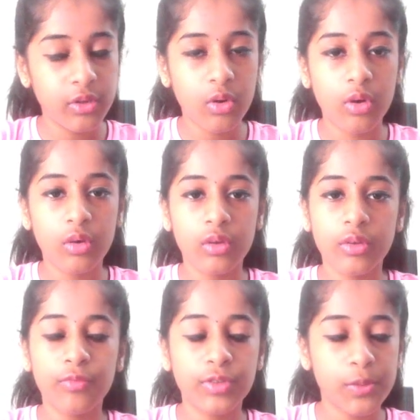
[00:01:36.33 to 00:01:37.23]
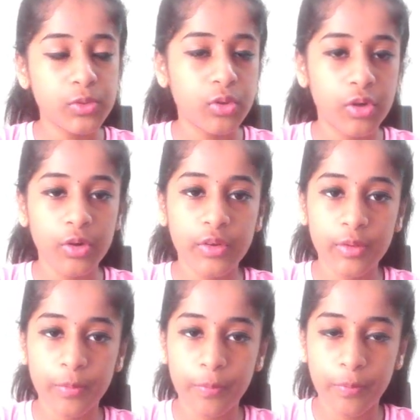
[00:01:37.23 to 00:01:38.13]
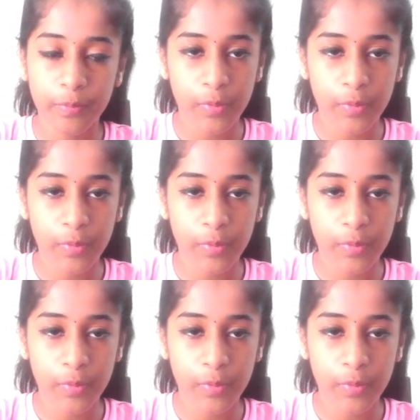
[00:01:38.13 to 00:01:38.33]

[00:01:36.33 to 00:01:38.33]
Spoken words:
if suppose you want to